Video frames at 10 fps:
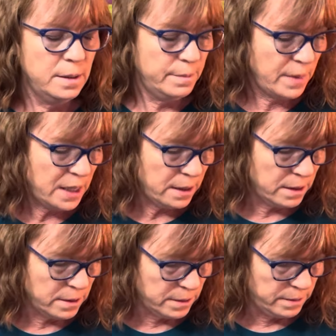my,
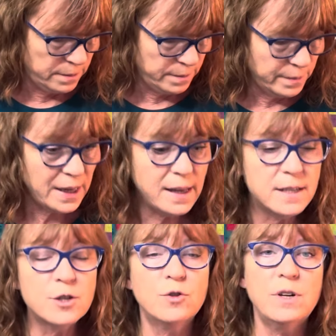oh, my
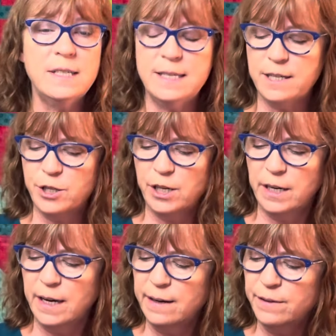last cross
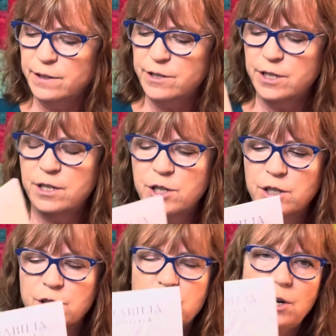stitching. I have other
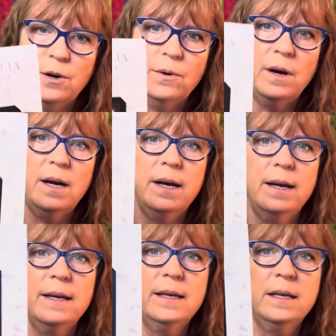stitching to show.
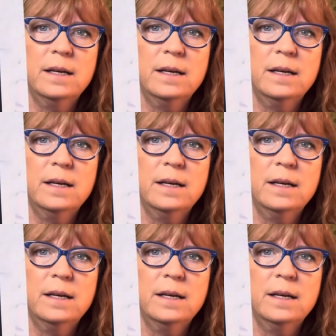I,